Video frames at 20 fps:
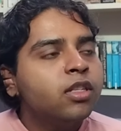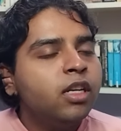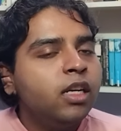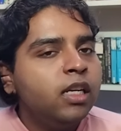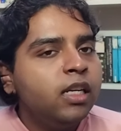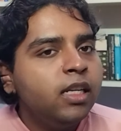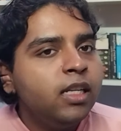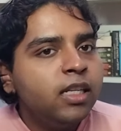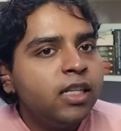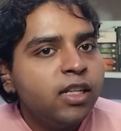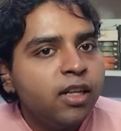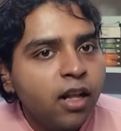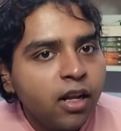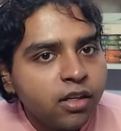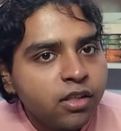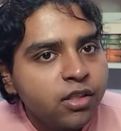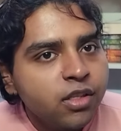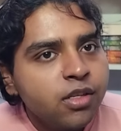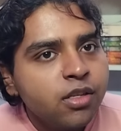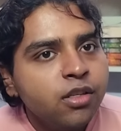really
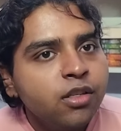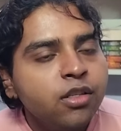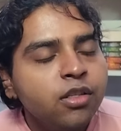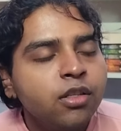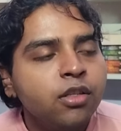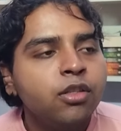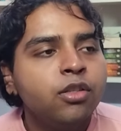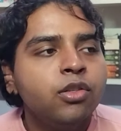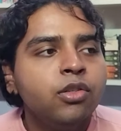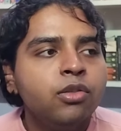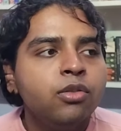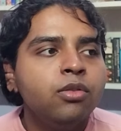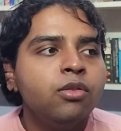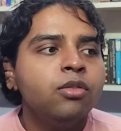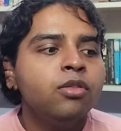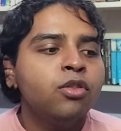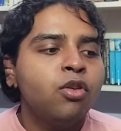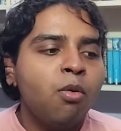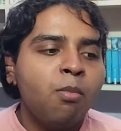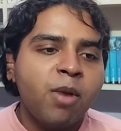reluctant
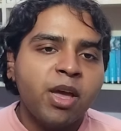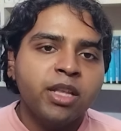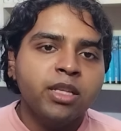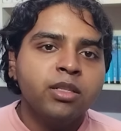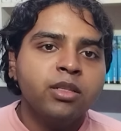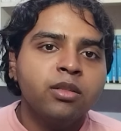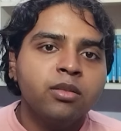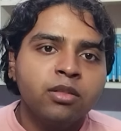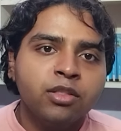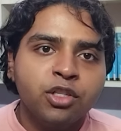to romance